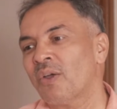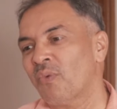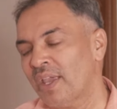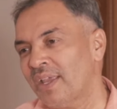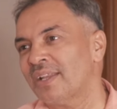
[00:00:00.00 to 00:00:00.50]

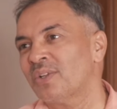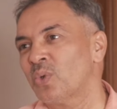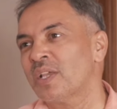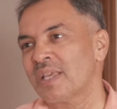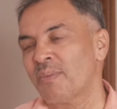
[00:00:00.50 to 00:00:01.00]
The
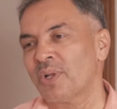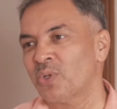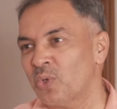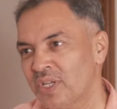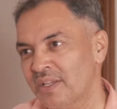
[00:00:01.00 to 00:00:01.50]
way, for
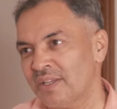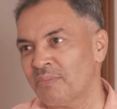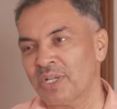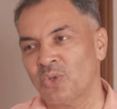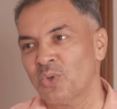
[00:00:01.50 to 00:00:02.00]
example, you did
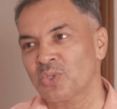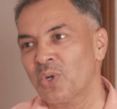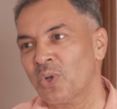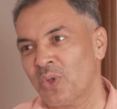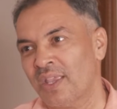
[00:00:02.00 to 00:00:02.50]
it, but you
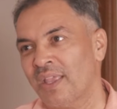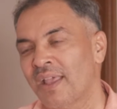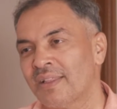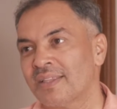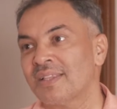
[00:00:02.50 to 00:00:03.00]
was not knowing
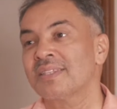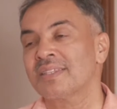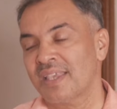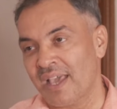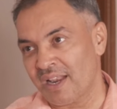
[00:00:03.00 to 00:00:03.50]
that this
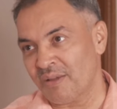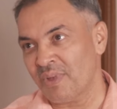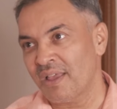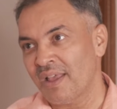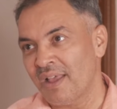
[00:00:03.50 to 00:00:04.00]
is CRM